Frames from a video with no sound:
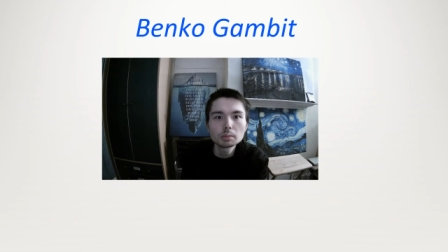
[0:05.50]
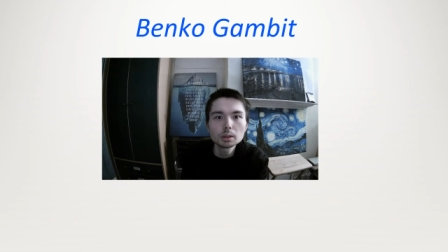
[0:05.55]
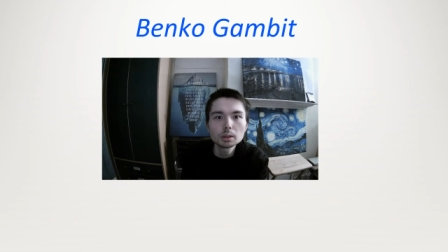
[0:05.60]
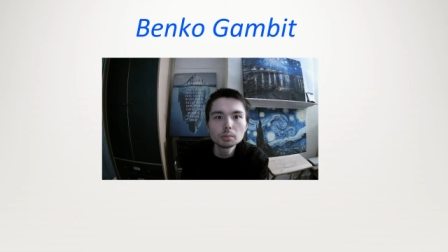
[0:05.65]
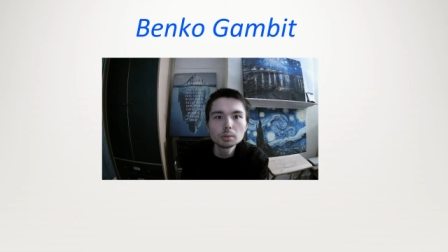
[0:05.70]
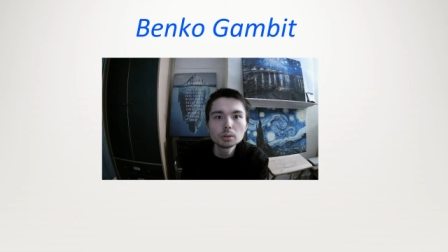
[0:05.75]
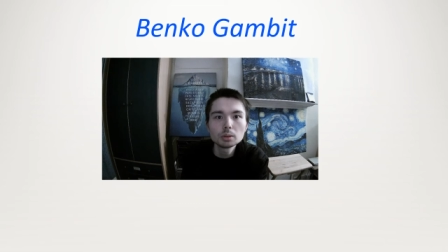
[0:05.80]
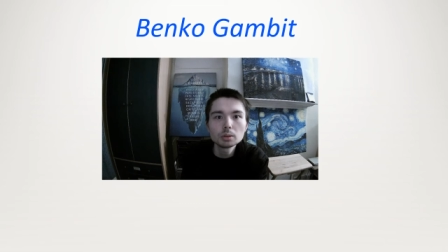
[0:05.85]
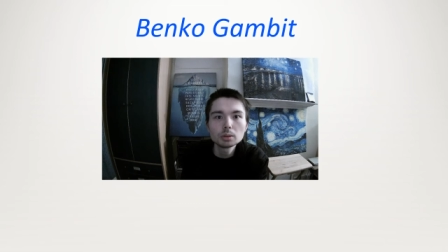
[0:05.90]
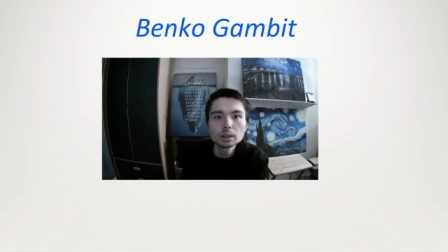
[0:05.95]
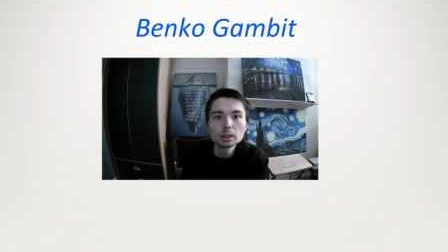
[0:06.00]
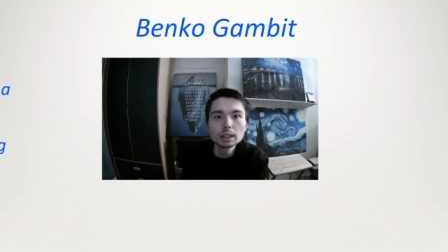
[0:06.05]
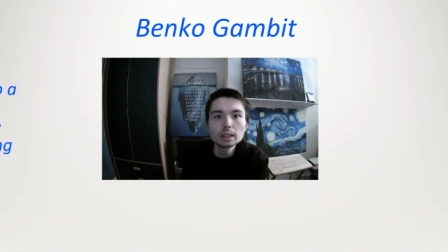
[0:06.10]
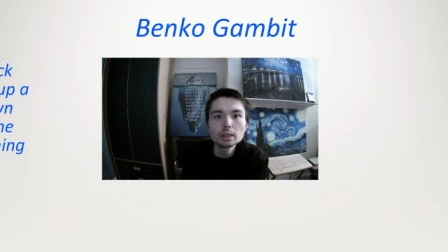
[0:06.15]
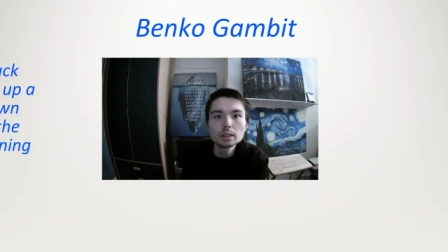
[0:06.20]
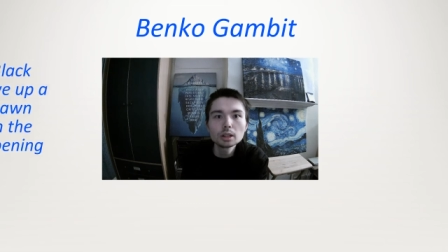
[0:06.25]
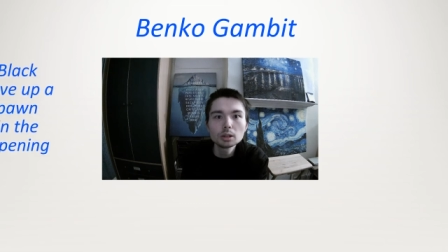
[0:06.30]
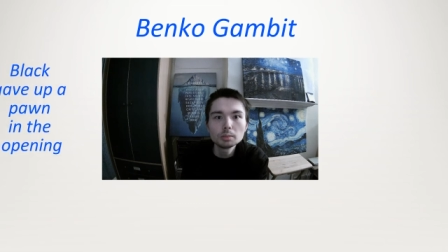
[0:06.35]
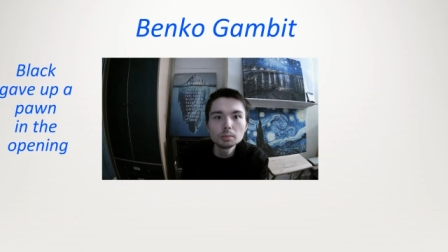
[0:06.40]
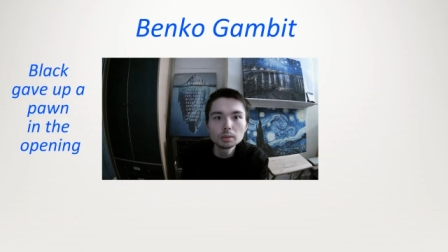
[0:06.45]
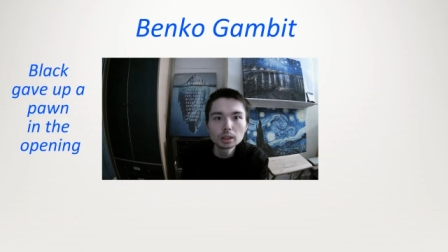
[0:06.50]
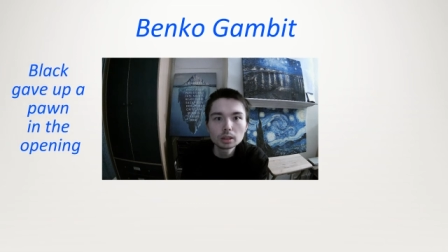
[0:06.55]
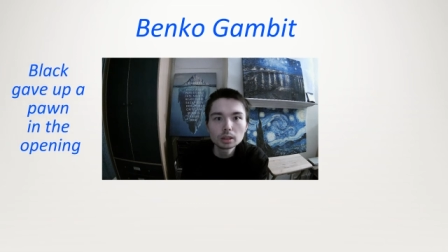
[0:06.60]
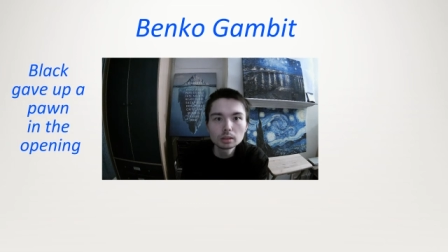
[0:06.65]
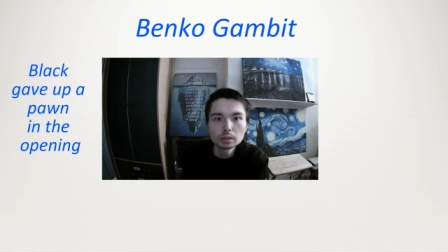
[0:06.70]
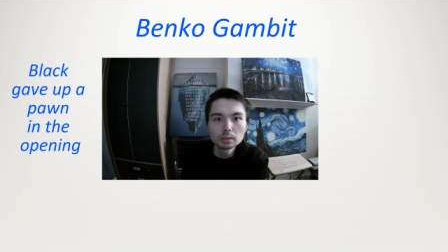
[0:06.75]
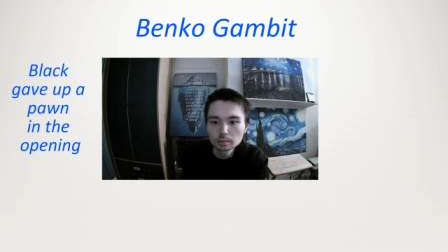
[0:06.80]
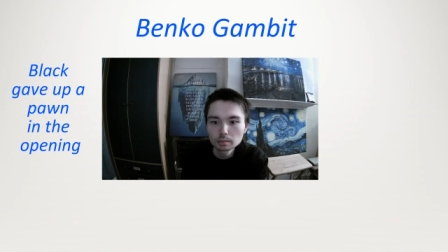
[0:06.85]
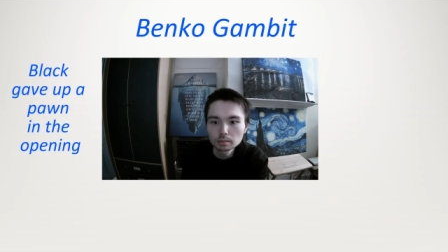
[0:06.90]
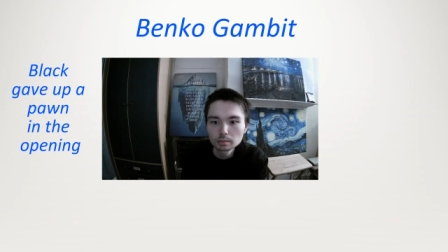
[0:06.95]
a pawn in the
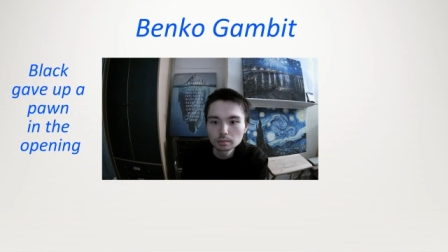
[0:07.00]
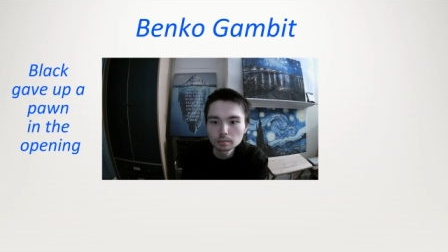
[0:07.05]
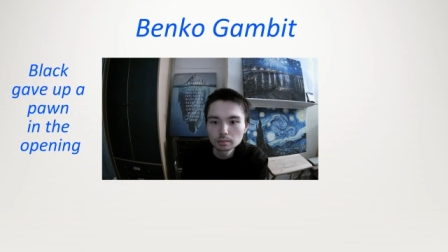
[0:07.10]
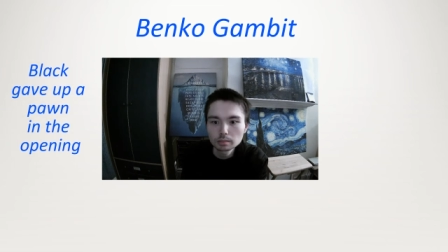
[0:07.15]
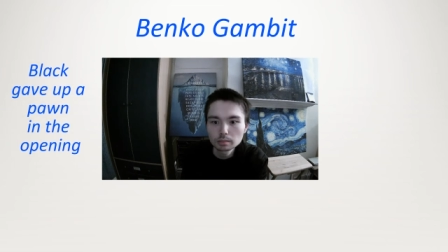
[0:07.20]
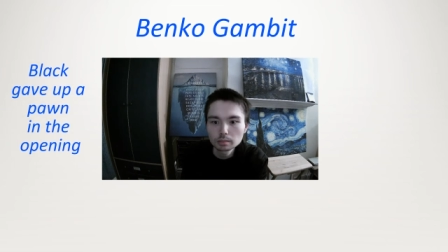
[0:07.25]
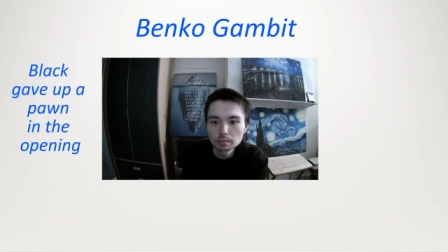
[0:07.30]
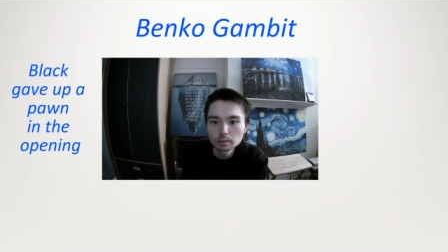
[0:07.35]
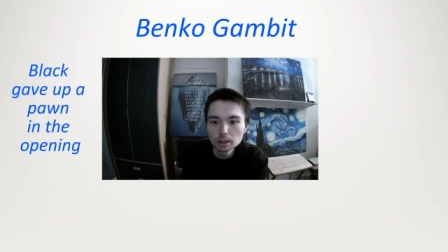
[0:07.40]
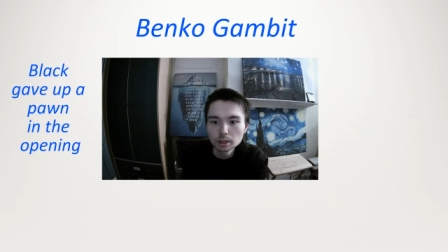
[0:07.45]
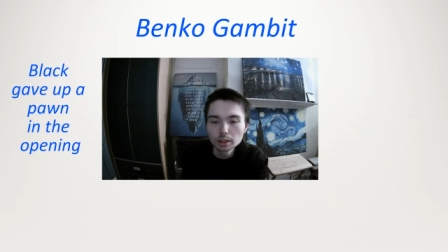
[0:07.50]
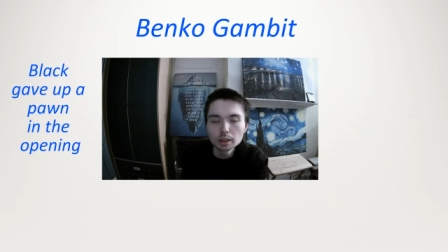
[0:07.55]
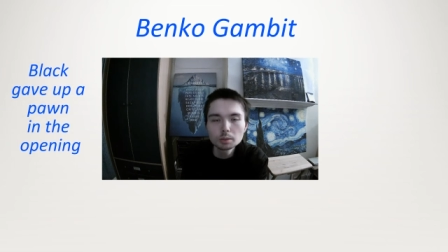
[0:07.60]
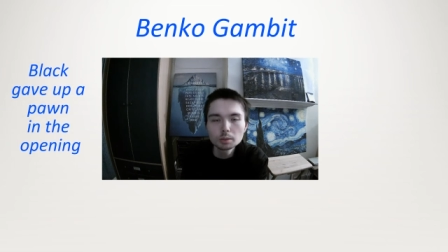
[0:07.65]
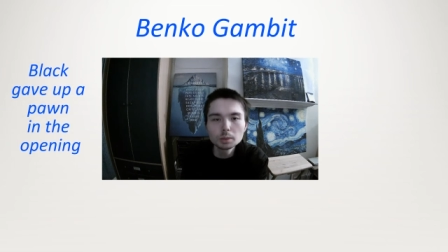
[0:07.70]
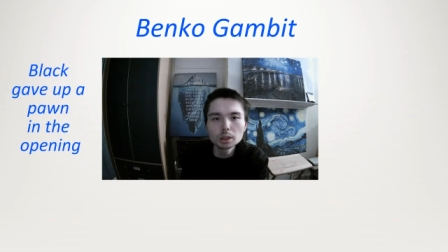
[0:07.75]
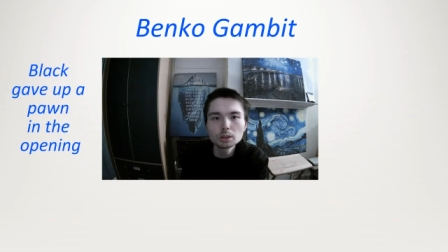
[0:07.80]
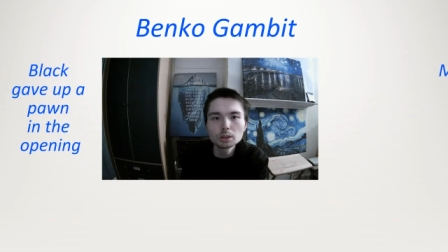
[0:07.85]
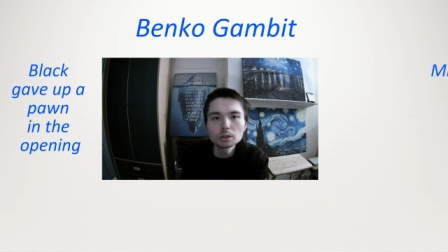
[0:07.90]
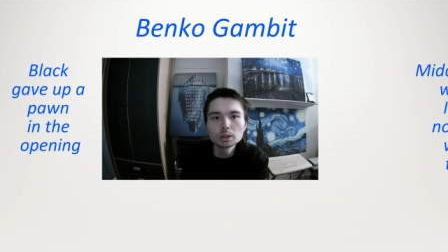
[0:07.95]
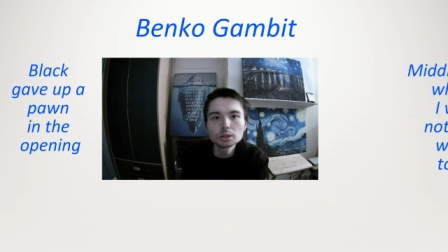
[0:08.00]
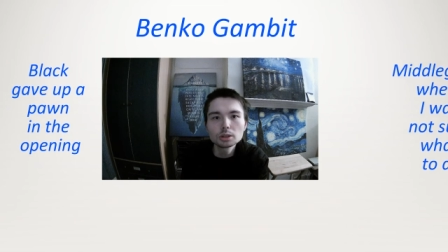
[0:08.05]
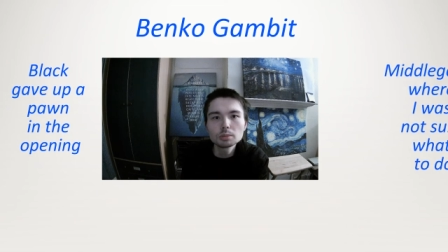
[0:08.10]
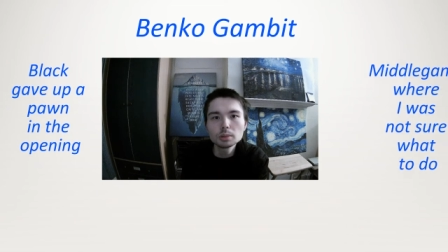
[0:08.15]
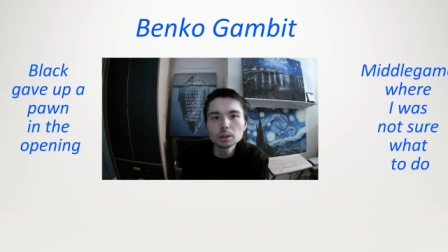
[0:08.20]
opening, and then we got this